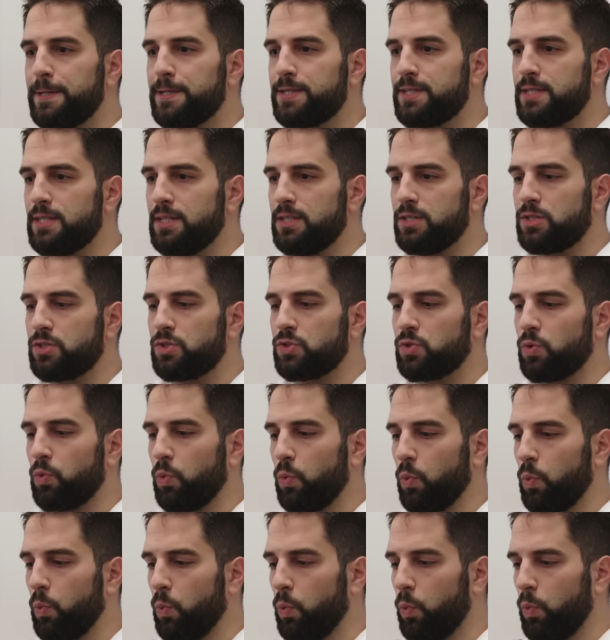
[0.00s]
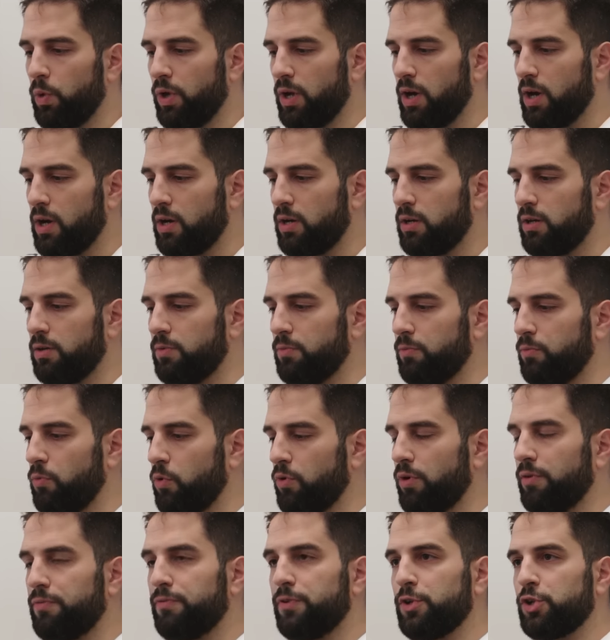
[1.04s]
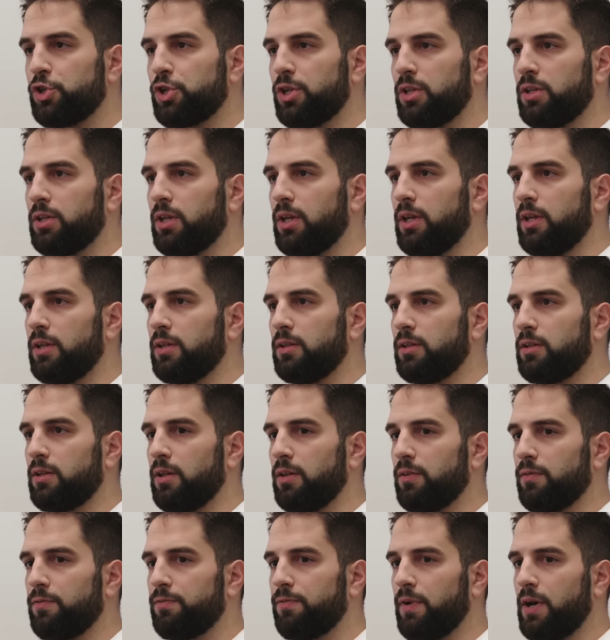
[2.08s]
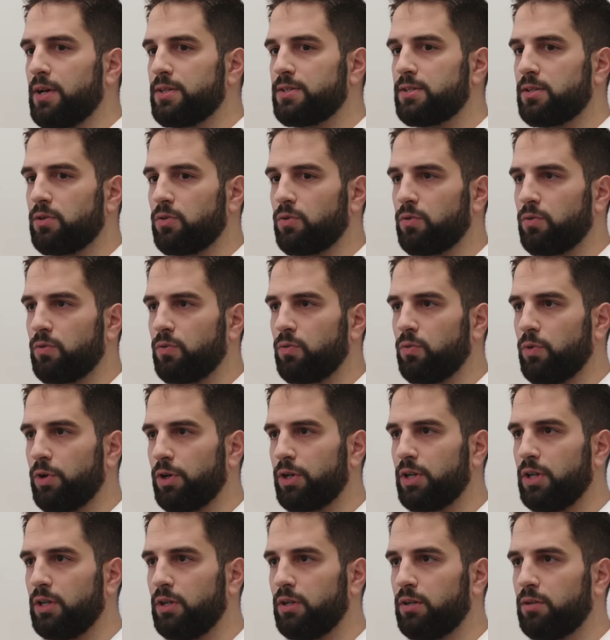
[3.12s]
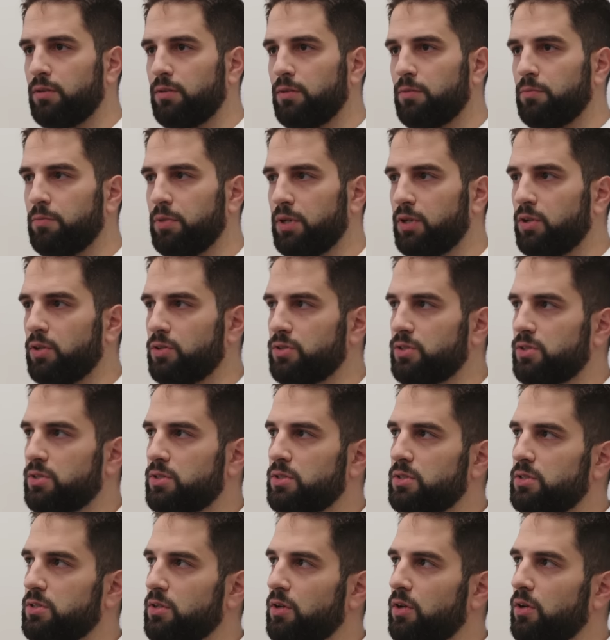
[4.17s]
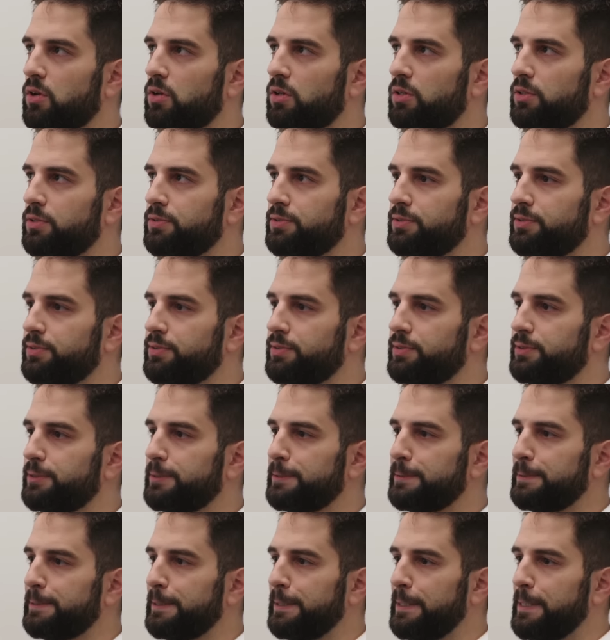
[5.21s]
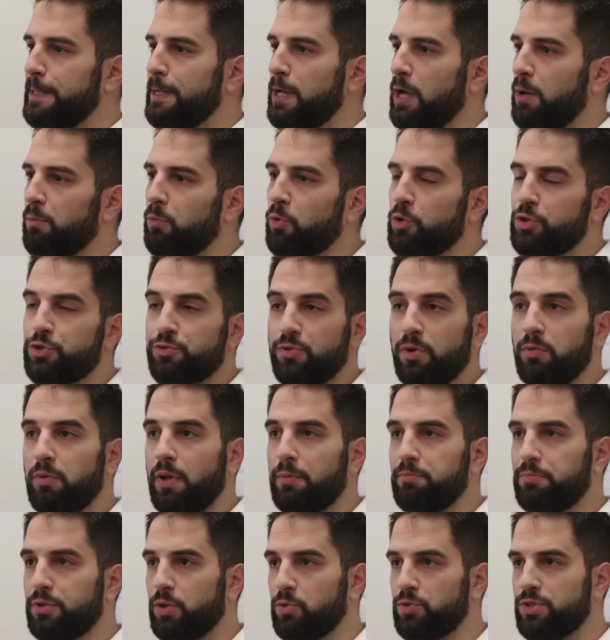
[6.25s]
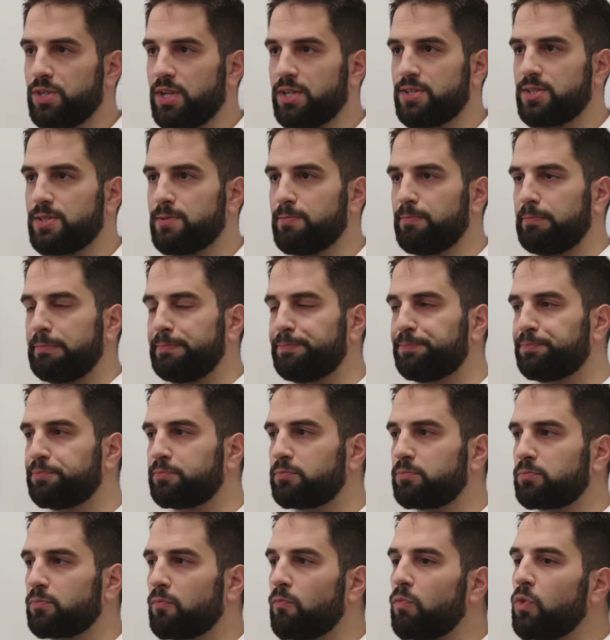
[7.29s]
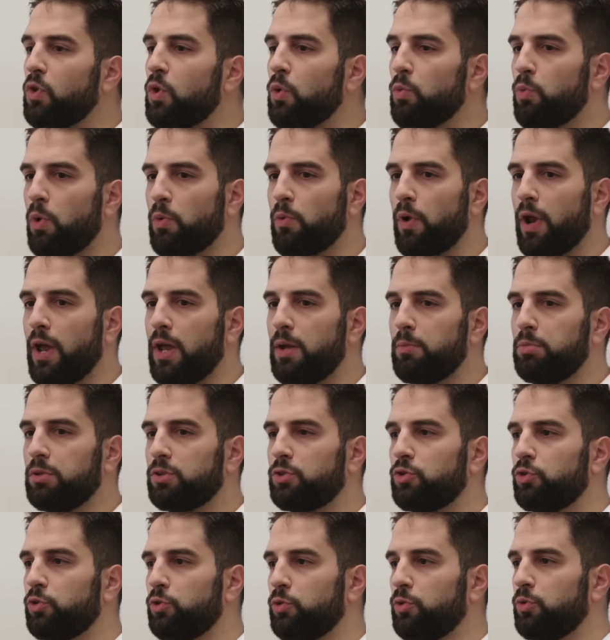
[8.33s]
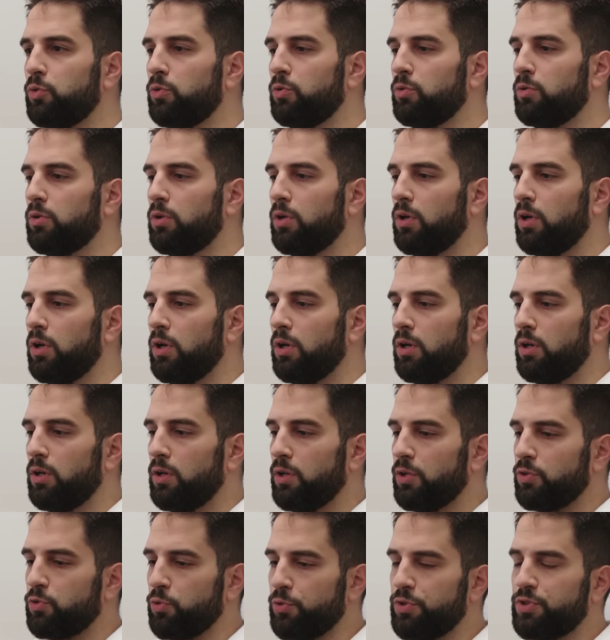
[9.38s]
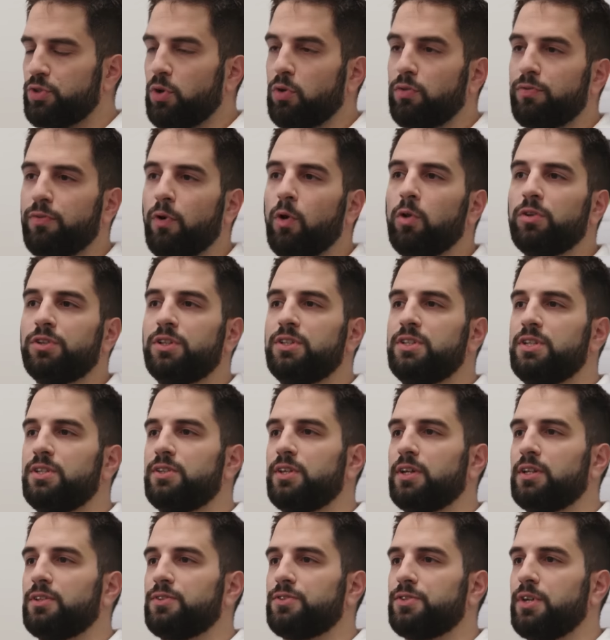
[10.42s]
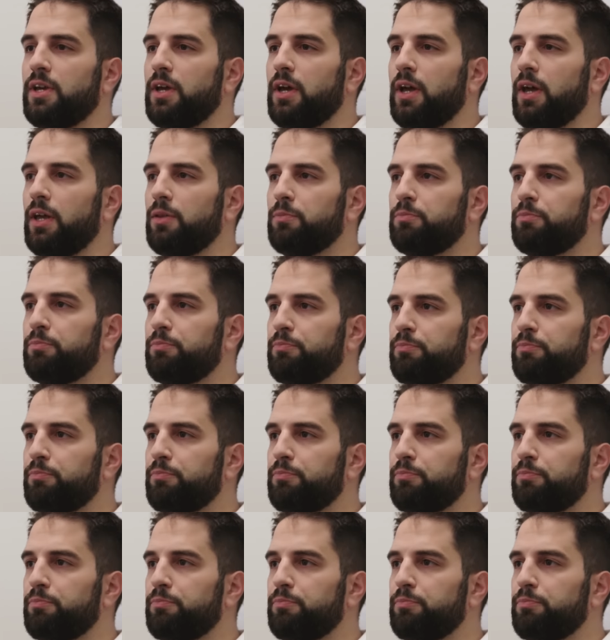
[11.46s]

since we are more efficient and faster working because of a more streamlined process, we were able to resolve all the details, yeah, and